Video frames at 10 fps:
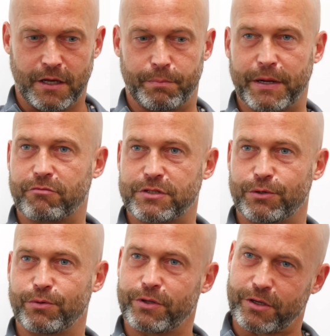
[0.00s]
a big
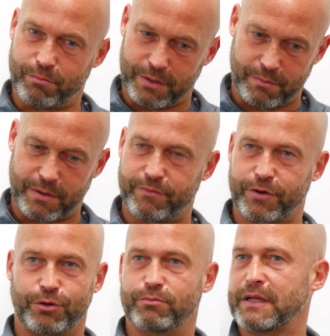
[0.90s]
result, there can be a bit of
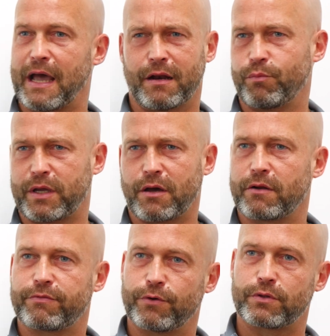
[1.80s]
a come down, and we
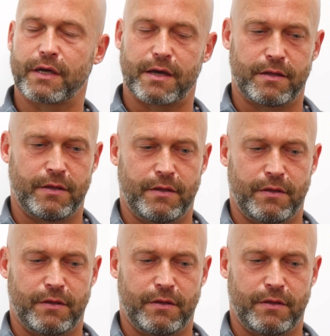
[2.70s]
can't afford that.